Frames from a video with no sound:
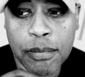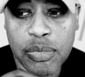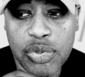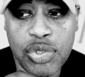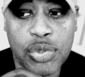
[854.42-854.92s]

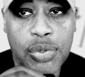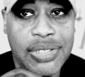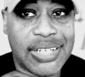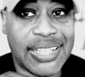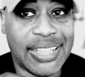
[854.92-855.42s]

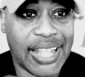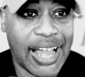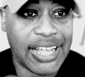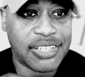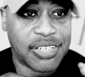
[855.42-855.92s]
doing a
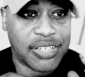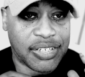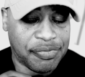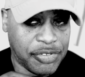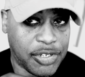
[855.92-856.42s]
lot
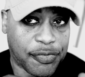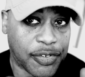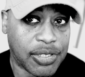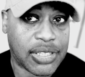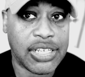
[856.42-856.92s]
of
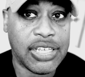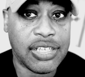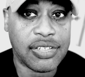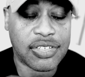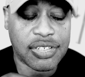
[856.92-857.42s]
different
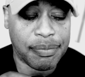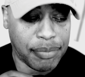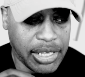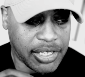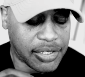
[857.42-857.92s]
things to
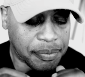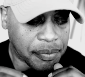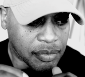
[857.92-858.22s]
make it.